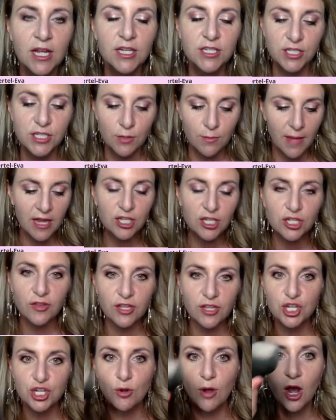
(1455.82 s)
So make sure
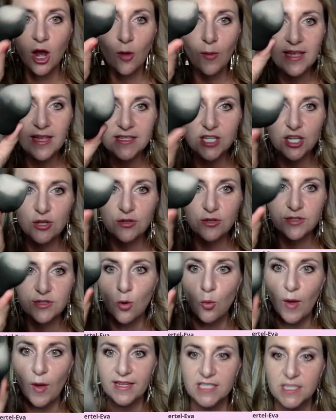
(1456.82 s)
that you always use a
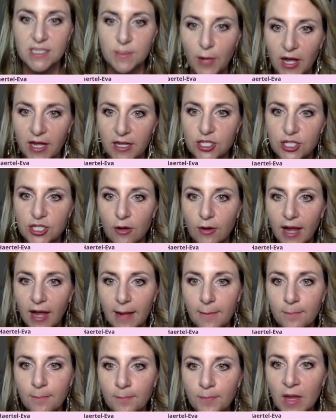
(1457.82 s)
wet sponge,
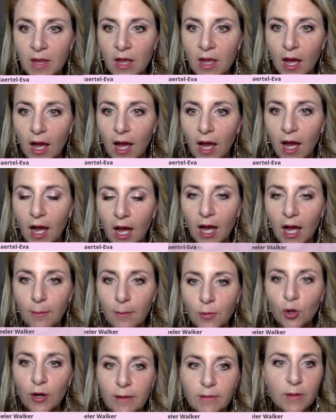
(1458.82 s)
okay? Um,
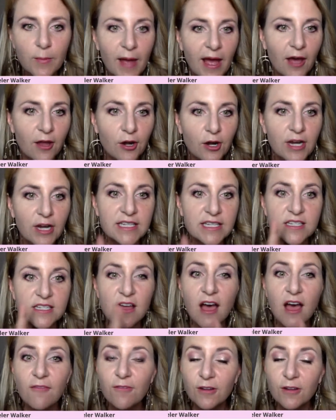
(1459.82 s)
cream to powder is
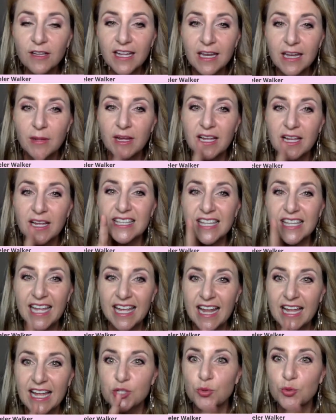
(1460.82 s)
not for Lynn because Lynn
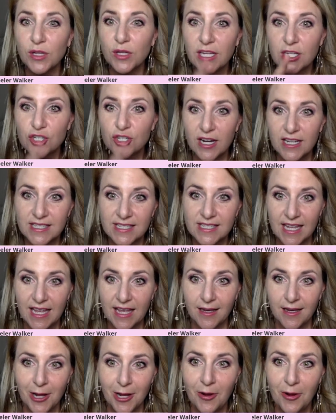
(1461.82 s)
has really dry
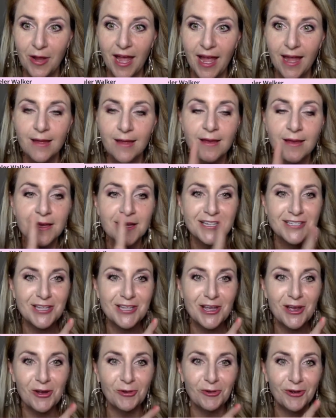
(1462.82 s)
skin, okay?
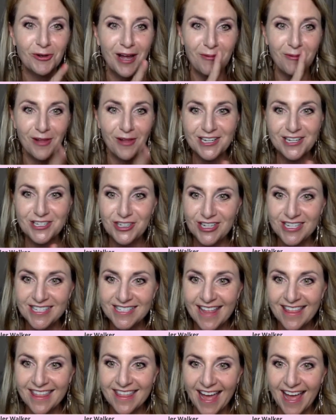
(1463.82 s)
So I'm glad she
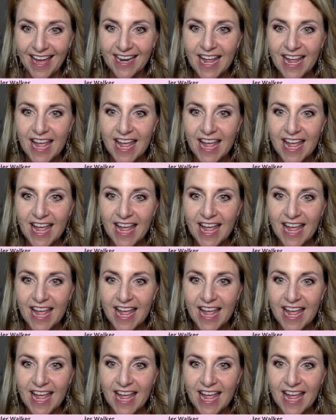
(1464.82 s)
said that.